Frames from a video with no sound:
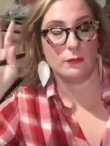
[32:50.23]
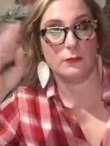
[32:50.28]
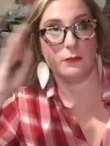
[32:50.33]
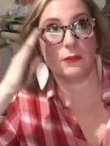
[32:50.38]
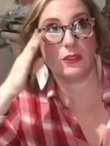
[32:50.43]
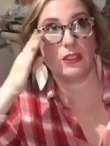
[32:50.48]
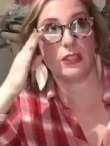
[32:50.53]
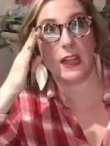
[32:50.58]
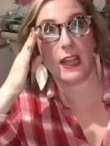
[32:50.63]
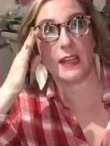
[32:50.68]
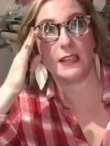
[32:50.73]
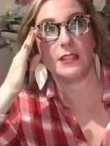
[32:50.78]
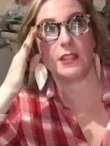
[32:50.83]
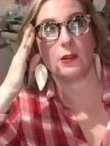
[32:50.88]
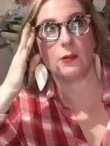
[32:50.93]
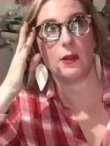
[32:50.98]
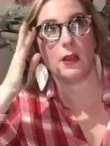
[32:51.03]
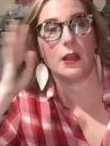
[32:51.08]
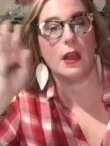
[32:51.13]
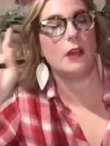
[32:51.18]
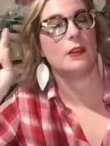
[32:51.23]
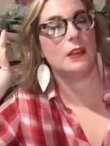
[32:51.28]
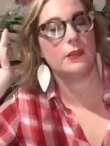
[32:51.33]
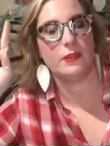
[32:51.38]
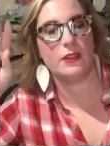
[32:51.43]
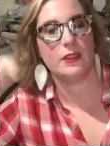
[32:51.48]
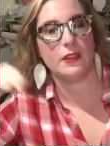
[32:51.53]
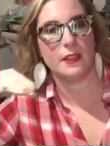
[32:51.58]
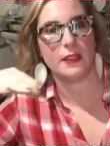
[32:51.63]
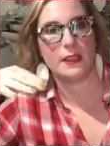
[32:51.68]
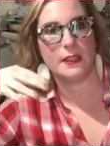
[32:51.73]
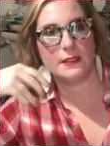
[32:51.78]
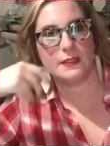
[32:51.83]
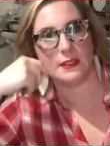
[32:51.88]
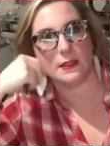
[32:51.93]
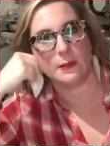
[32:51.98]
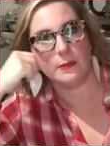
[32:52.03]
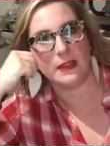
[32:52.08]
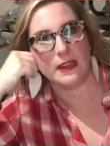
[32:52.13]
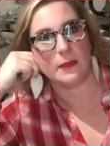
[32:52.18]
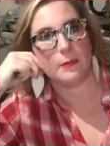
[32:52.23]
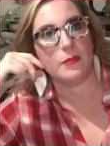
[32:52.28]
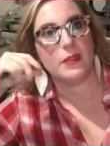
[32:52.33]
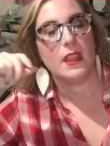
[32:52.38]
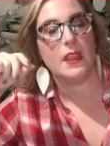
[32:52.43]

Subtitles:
should I ask I'll give you the hint in a minute.